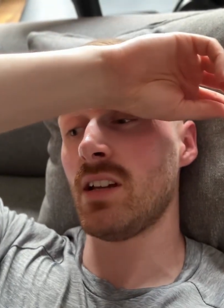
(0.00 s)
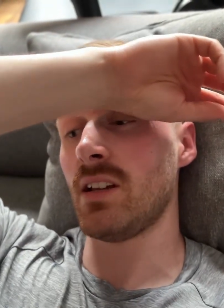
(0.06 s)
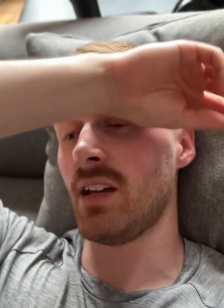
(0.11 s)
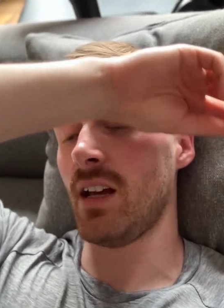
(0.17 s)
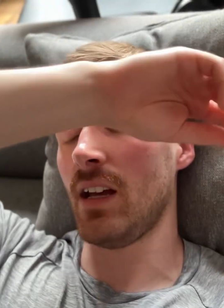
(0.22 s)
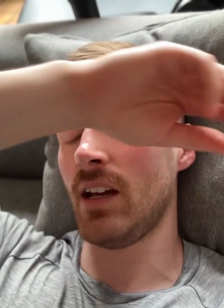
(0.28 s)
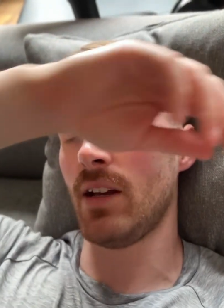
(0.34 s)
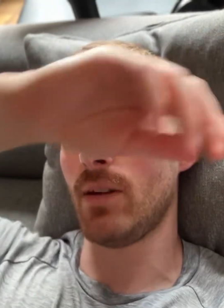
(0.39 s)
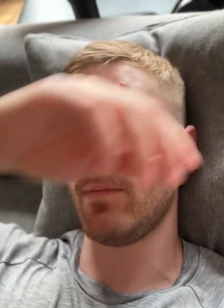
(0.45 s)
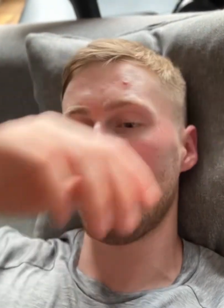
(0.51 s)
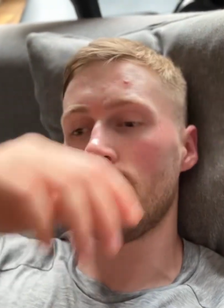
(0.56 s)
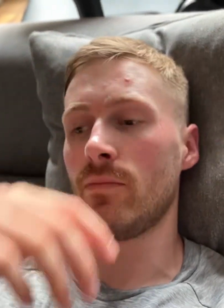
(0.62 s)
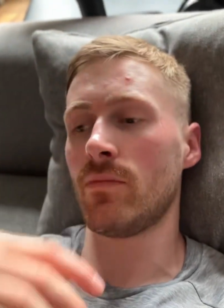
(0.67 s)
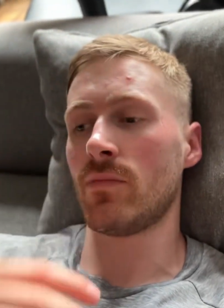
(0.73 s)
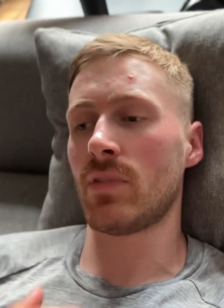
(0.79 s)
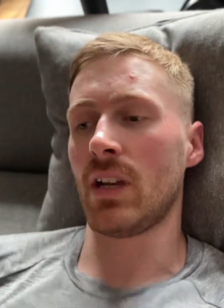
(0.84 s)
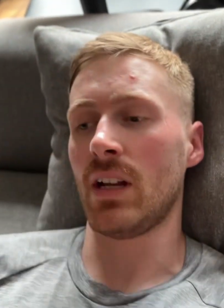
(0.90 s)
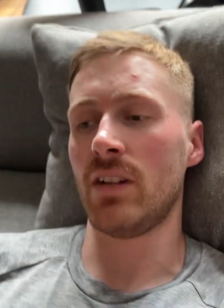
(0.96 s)
Um,
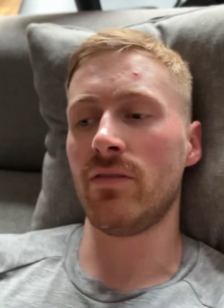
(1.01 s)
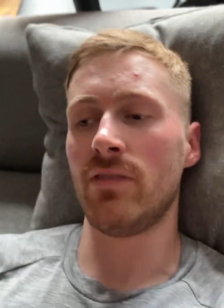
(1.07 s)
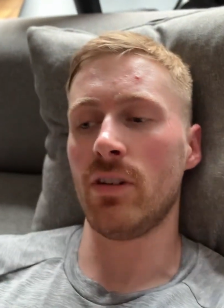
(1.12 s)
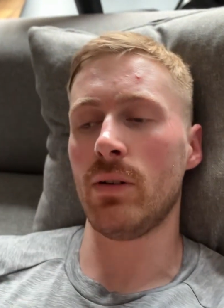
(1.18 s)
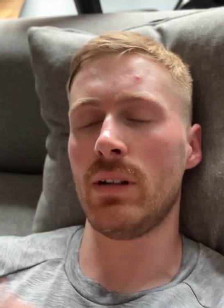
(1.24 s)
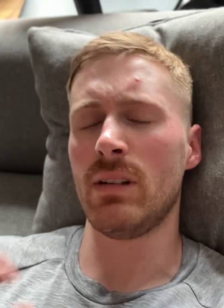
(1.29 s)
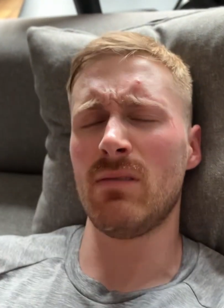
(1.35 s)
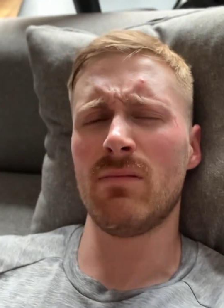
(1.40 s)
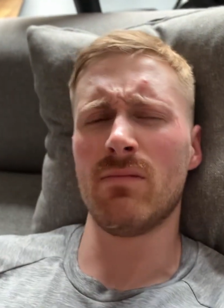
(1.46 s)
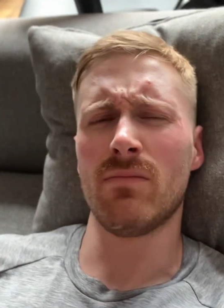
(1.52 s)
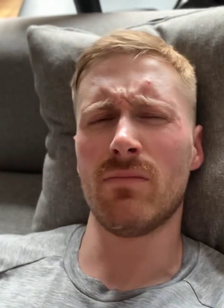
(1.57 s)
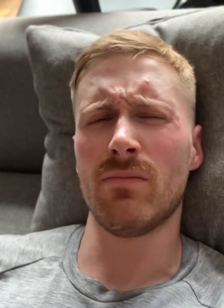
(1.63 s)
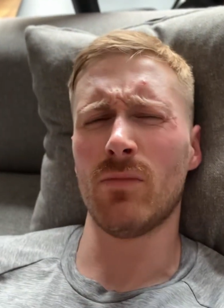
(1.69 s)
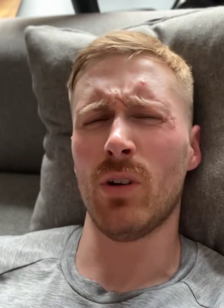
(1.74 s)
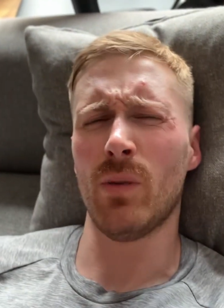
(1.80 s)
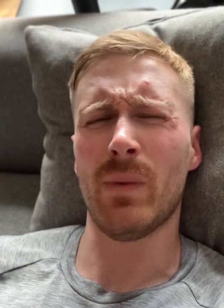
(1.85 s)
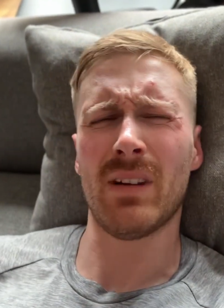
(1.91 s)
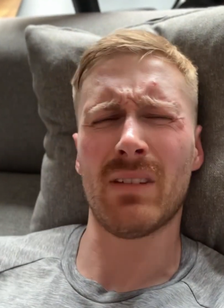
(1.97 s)
kind of viewing,
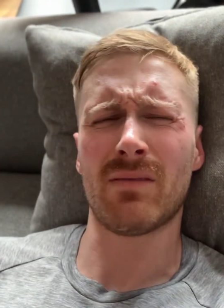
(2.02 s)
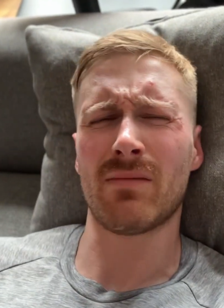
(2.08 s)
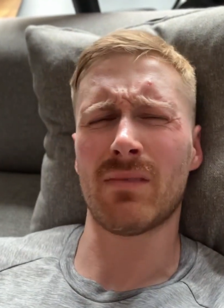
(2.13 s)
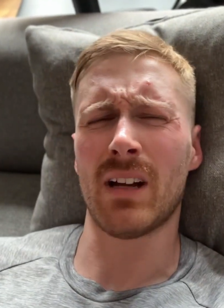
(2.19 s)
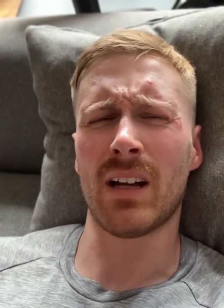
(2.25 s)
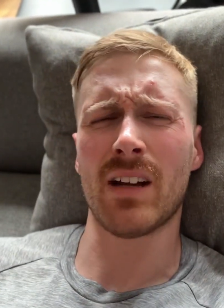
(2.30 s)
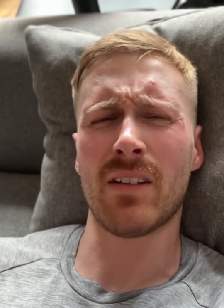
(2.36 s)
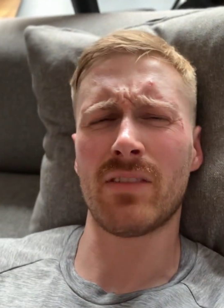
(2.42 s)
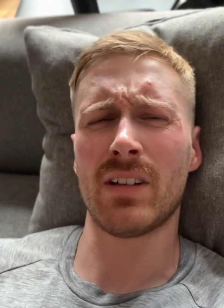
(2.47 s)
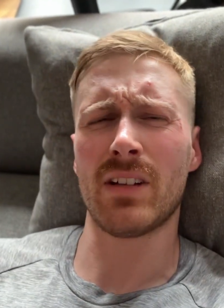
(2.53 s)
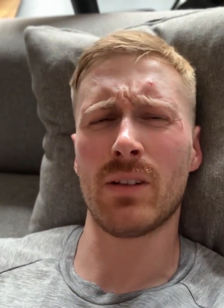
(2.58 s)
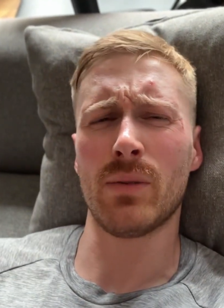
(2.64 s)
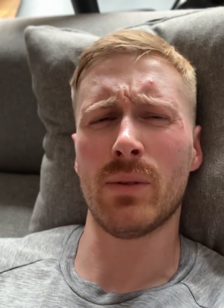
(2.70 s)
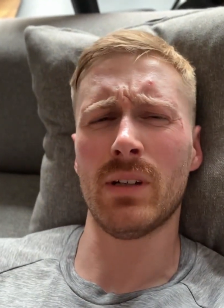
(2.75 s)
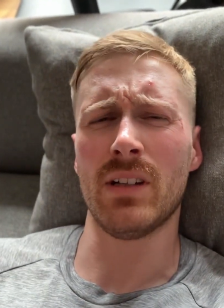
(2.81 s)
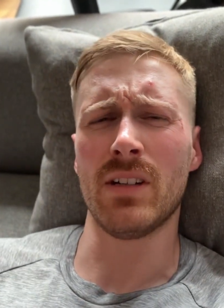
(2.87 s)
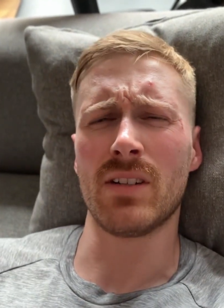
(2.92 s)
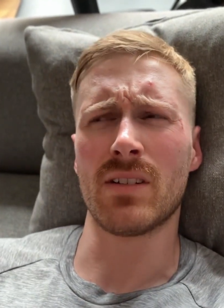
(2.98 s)
what am I, I can't think of the
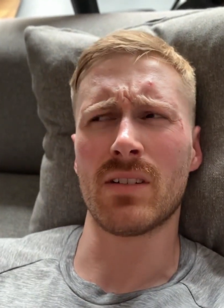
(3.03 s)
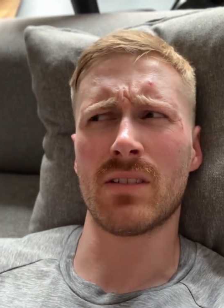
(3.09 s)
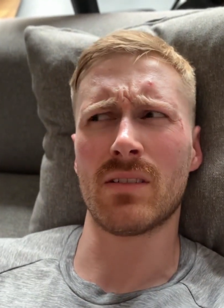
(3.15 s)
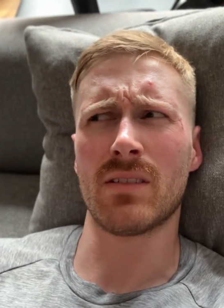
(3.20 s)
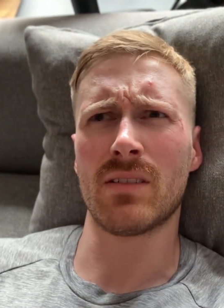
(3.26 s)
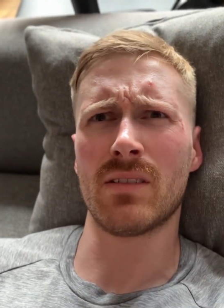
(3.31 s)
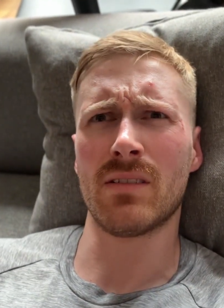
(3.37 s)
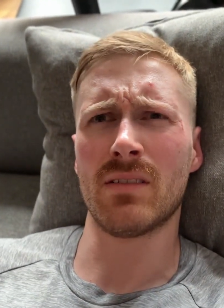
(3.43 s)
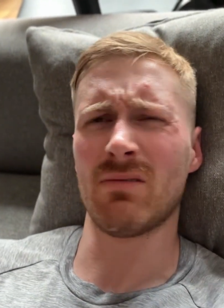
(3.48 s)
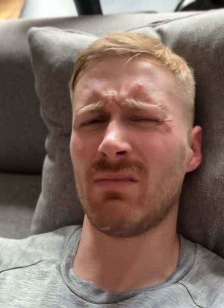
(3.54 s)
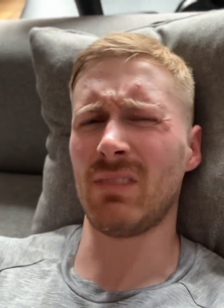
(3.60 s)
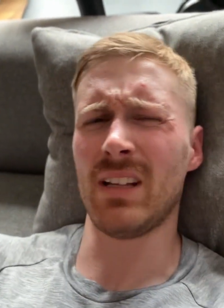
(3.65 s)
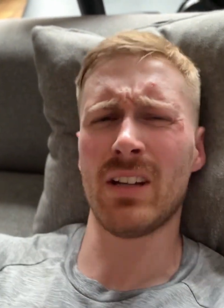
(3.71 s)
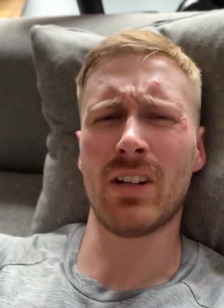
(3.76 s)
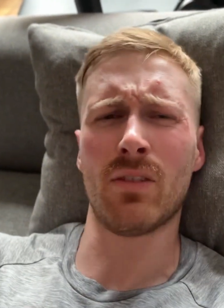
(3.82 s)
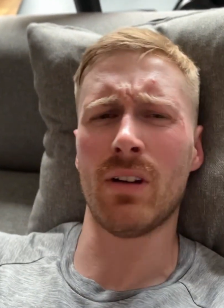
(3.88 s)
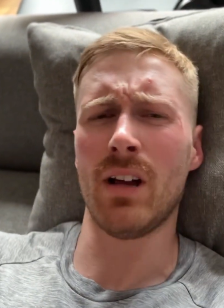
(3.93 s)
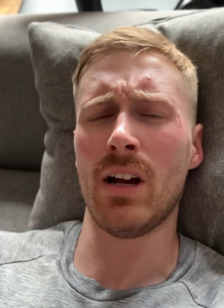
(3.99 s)
word,
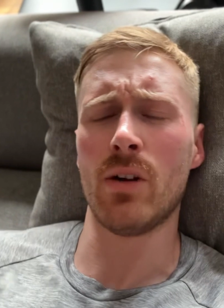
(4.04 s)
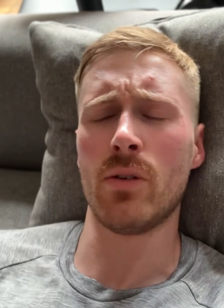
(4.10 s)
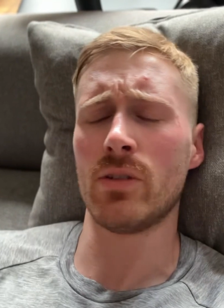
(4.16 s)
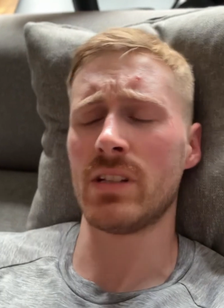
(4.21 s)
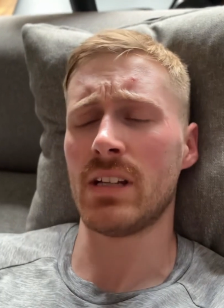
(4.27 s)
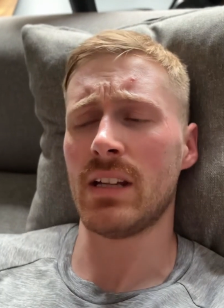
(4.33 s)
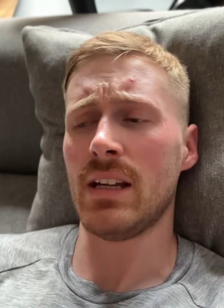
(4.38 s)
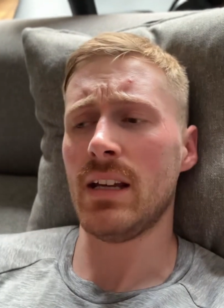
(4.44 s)
like crowd.